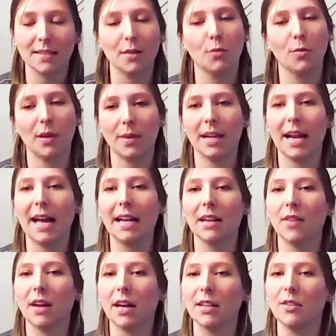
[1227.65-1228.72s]
So women
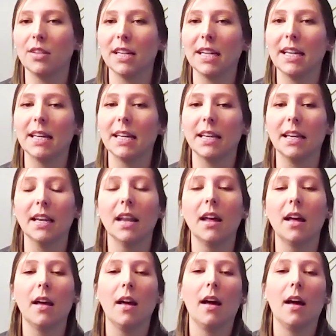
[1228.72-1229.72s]
adding value to Eaton.